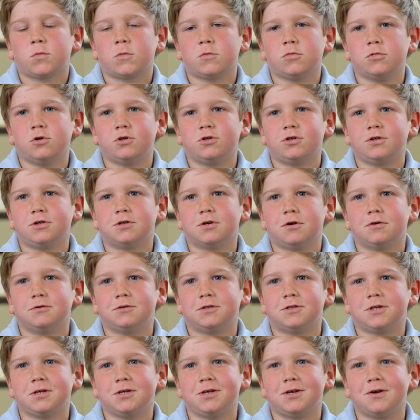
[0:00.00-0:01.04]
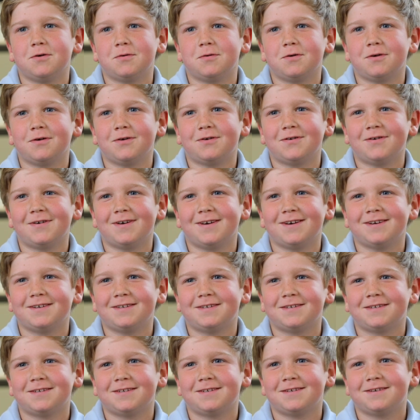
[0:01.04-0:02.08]
But goes to yoga
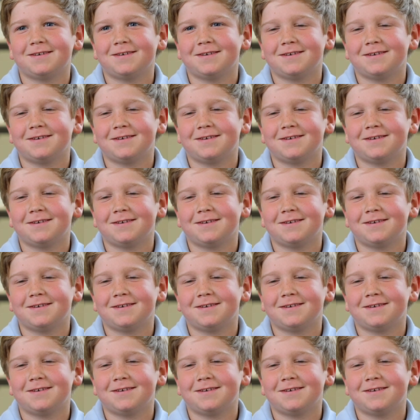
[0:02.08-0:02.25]
class.